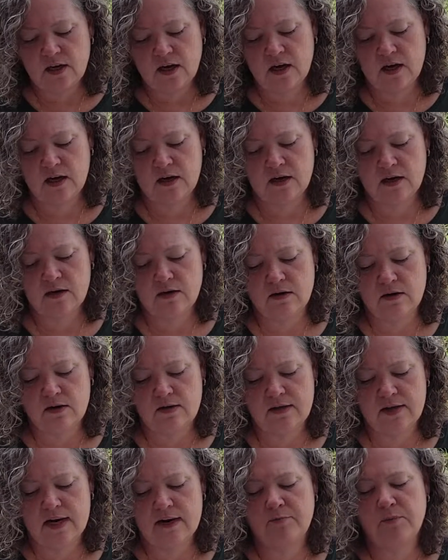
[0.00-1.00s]

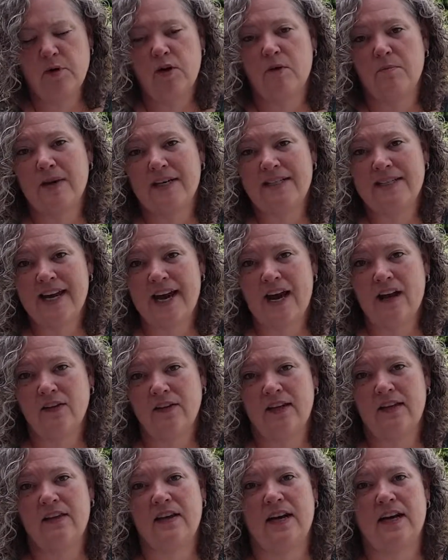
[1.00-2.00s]
that I put on my
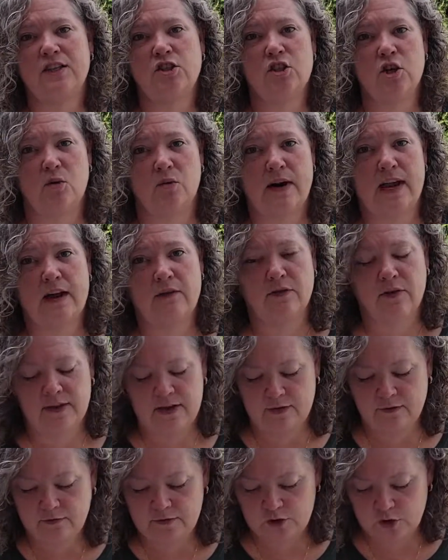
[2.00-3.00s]
tally that I don't have on
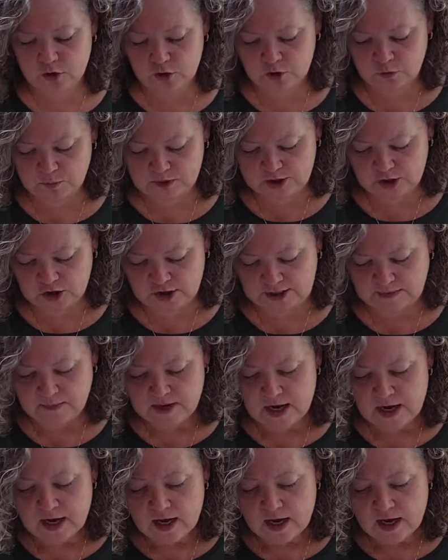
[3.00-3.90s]
the official spreadsheet.